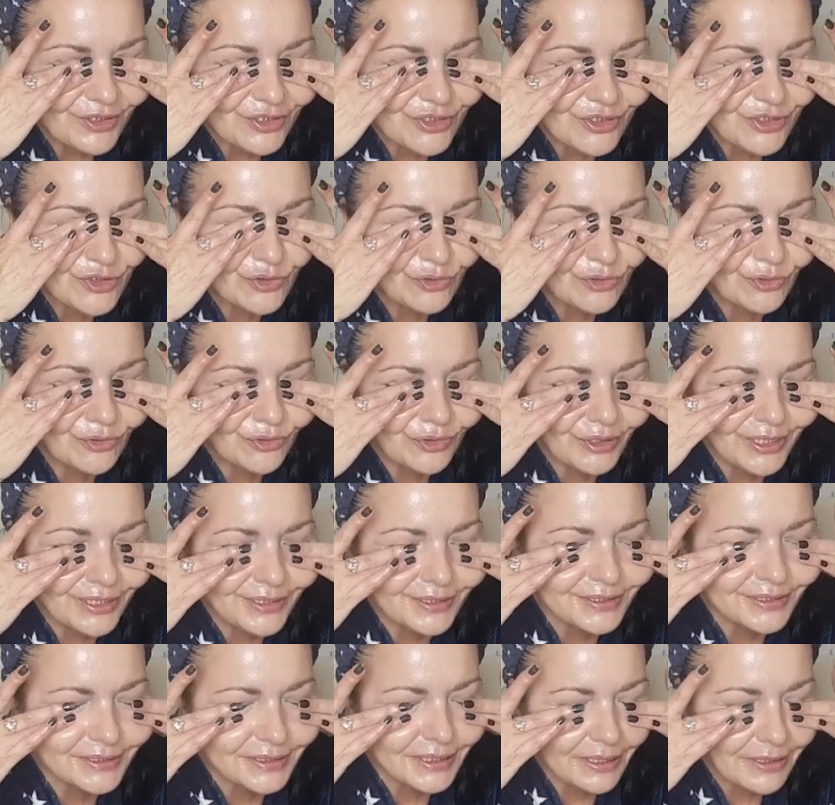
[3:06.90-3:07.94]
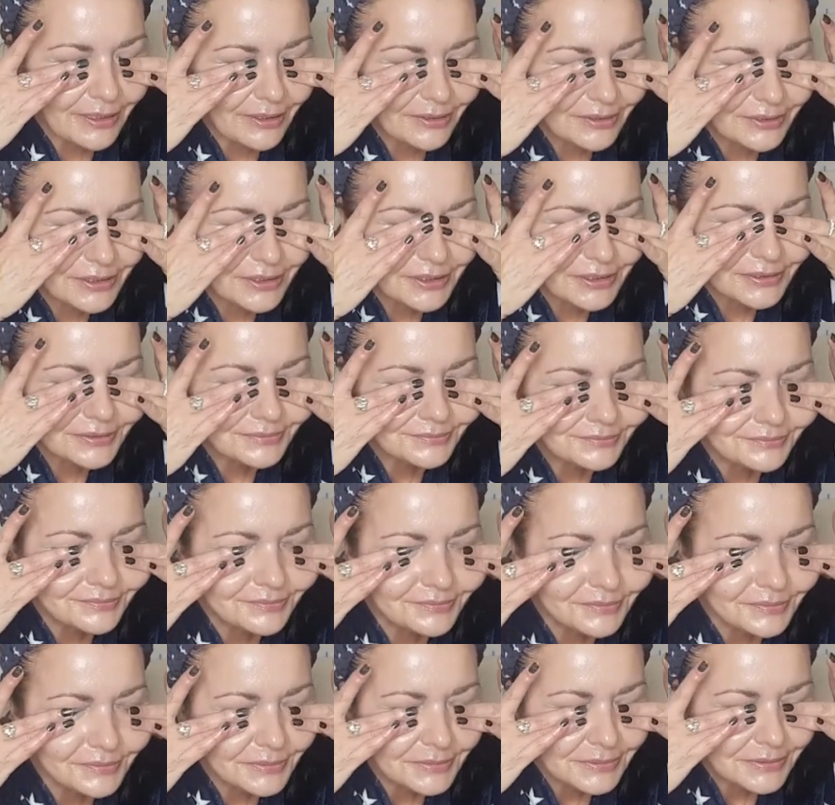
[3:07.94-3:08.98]
So it starts.
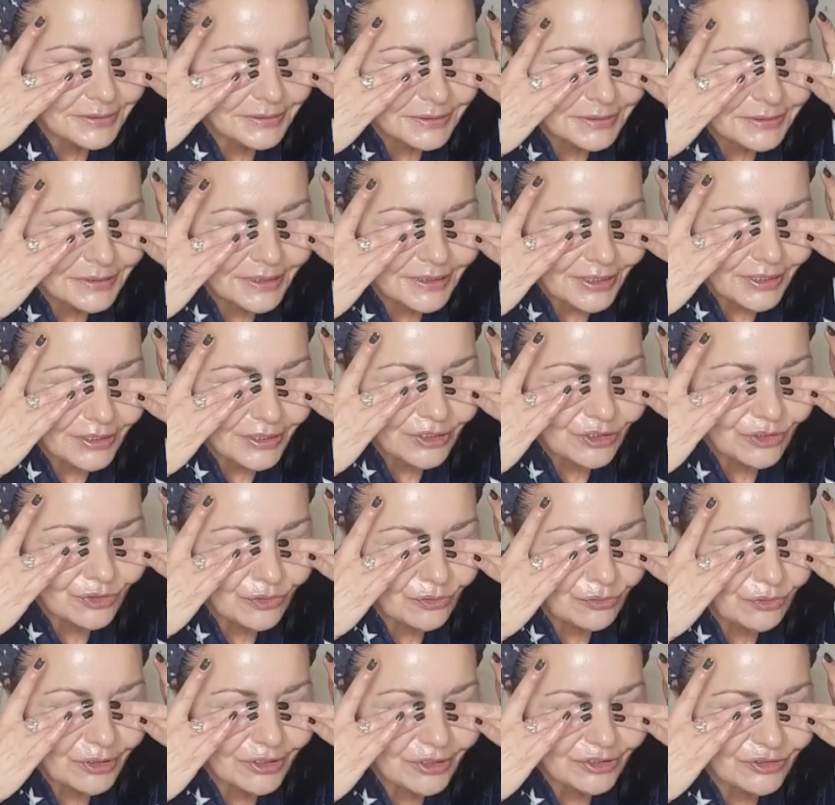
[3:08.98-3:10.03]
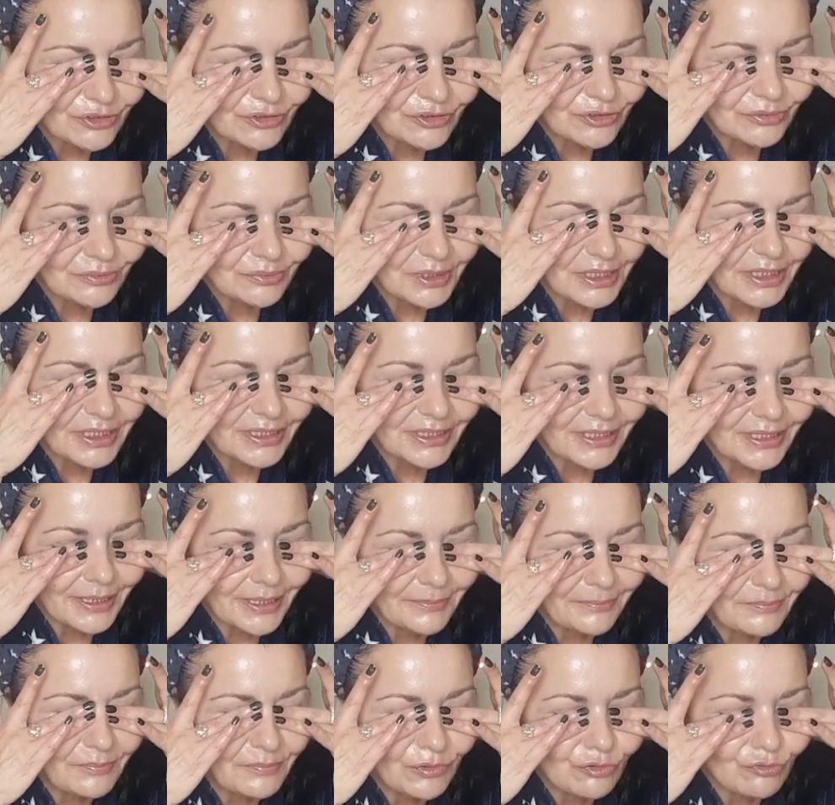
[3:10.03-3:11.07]
You don't want to be
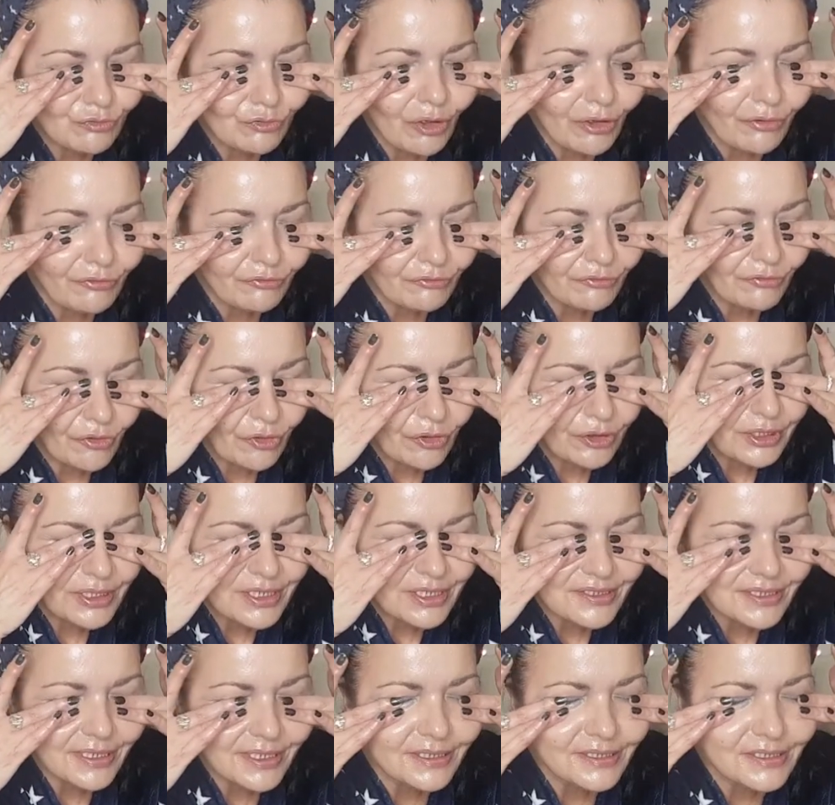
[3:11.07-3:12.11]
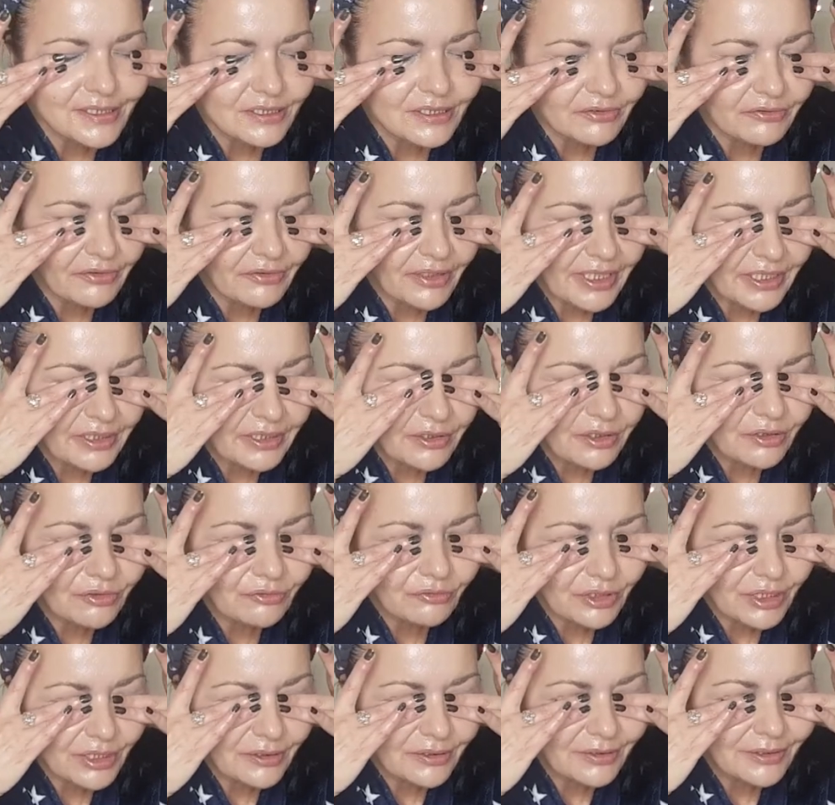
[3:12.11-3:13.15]
um, rough on the sensitive eye
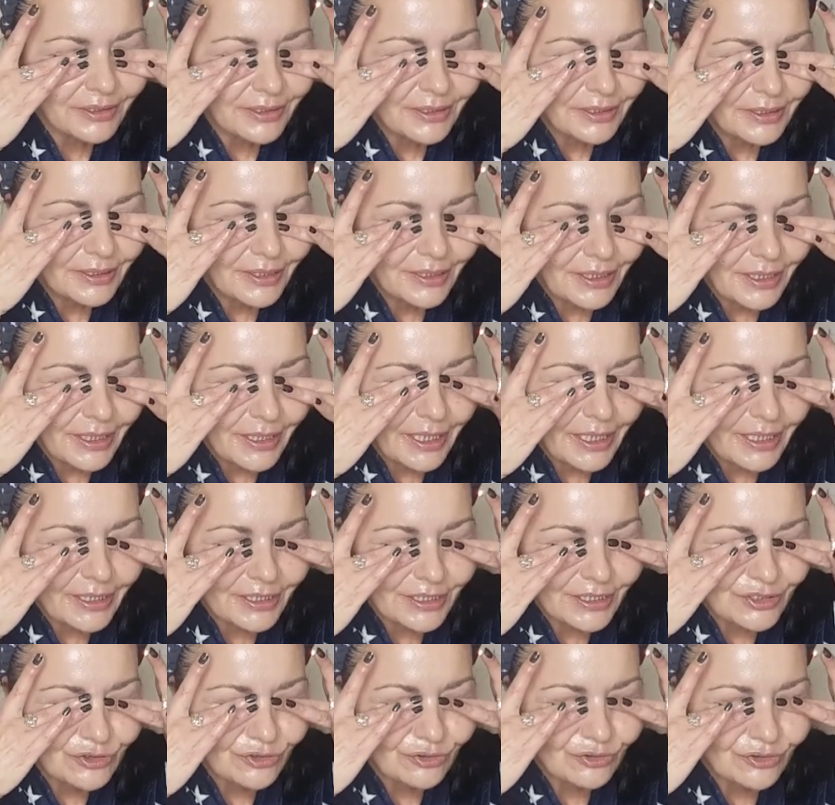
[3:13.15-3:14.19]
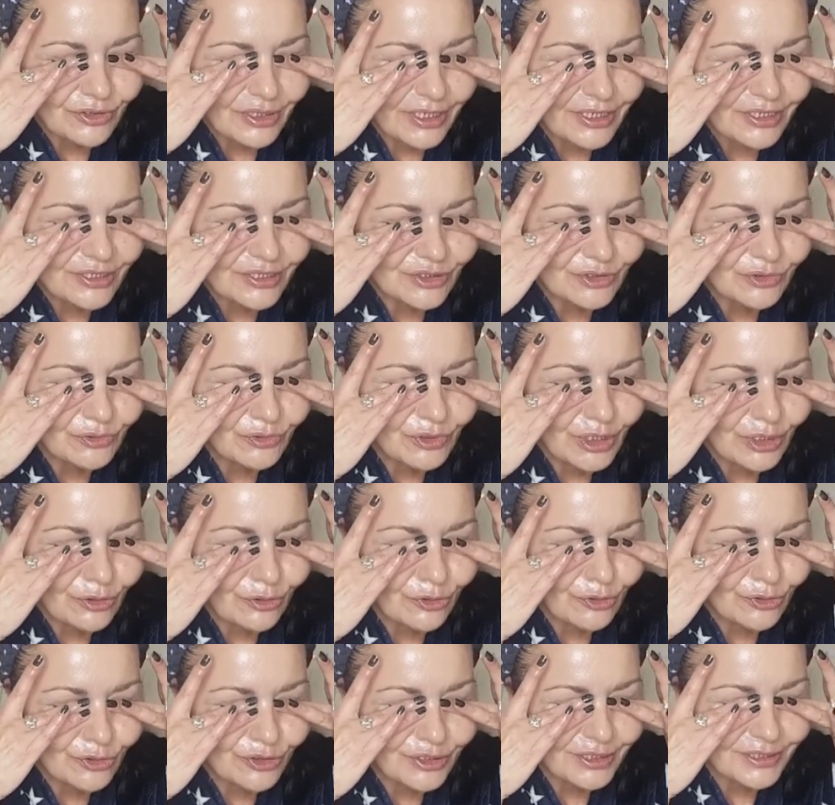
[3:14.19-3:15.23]
area, and I do this so it
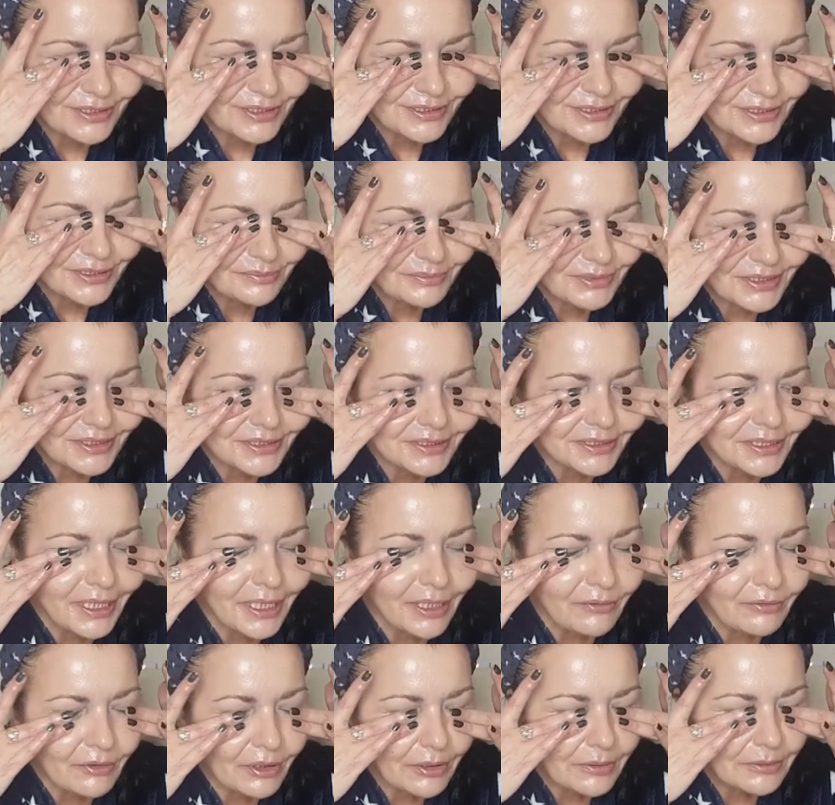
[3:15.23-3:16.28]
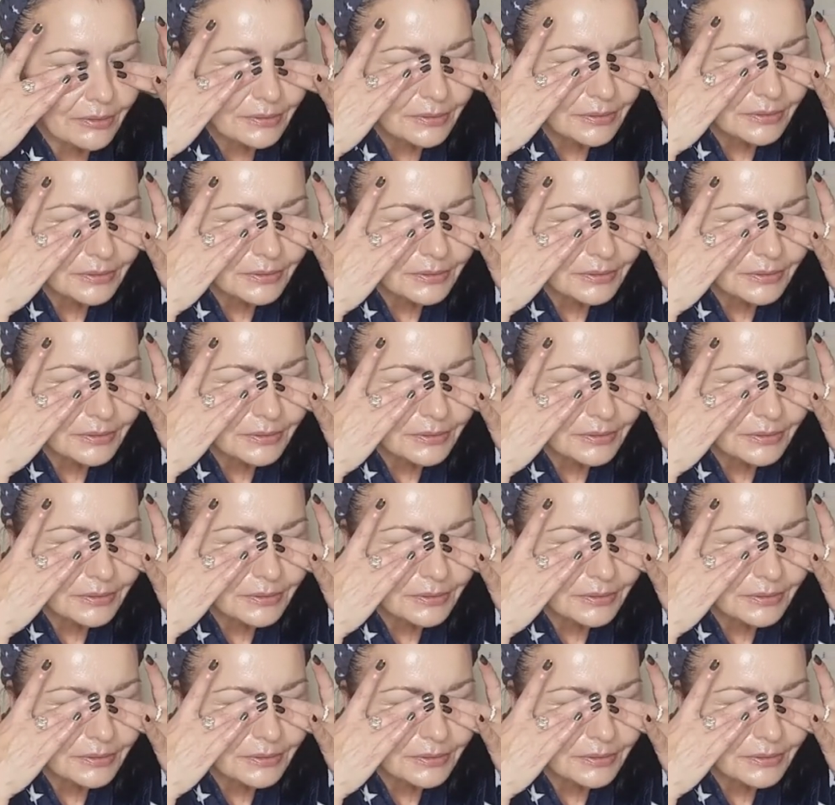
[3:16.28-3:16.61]
loosens the mascara.